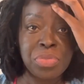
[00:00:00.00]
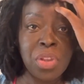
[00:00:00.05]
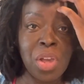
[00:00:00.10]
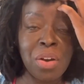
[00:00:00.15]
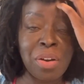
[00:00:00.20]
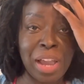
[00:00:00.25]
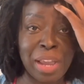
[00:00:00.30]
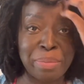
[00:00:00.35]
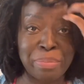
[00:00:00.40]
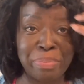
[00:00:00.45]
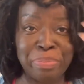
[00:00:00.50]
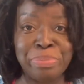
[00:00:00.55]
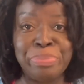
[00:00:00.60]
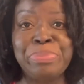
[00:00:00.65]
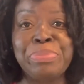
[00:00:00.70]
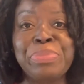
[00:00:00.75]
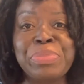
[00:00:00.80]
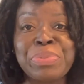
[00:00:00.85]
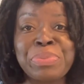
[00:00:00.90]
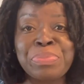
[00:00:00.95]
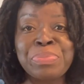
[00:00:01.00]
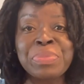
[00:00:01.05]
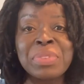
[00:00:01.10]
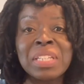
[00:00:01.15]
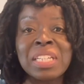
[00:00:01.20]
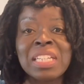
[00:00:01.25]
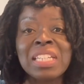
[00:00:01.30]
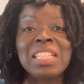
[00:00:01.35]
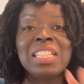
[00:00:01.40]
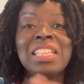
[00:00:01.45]
Okay,
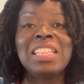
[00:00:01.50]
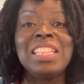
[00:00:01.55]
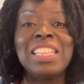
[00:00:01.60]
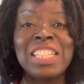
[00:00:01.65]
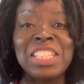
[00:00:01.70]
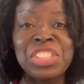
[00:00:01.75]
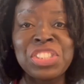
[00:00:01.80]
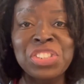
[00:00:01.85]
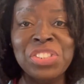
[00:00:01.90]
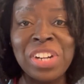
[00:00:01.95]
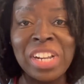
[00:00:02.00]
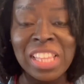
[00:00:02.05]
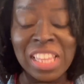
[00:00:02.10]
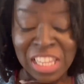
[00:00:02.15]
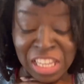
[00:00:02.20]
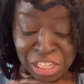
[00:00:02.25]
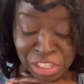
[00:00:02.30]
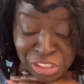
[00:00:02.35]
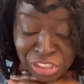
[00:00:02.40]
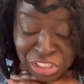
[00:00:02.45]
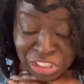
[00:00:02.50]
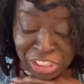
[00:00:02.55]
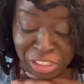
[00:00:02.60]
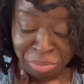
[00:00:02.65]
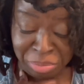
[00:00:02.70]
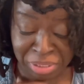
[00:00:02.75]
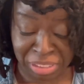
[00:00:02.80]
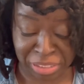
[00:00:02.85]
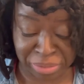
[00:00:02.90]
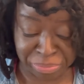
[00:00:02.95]
let's try the kale
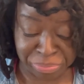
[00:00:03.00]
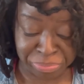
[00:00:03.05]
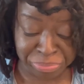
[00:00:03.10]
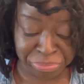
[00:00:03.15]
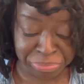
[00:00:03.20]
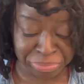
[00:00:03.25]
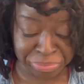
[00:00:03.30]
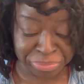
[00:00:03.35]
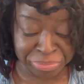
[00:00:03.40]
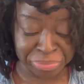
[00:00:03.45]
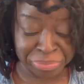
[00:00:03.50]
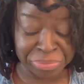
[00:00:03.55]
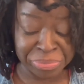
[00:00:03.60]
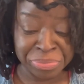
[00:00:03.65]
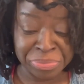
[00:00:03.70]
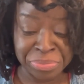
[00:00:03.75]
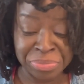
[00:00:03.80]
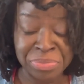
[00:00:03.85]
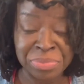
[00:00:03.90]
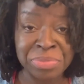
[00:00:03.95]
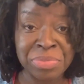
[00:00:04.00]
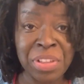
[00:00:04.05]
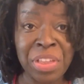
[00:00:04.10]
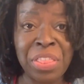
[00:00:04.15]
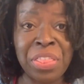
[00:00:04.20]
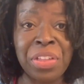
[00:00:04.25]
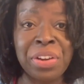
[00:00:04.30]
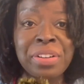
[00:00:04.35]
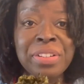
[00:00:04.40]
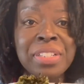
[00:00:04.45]
chips.
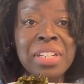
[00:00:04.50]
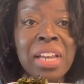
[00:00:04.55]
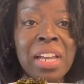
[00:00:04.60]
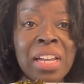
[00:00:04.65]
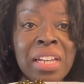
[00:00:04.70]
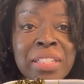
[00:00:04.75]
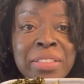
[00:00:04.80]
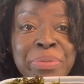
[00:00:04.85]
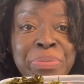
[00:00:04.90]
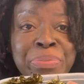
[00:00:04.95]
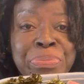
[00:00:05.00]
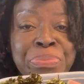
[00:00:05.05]
They're done.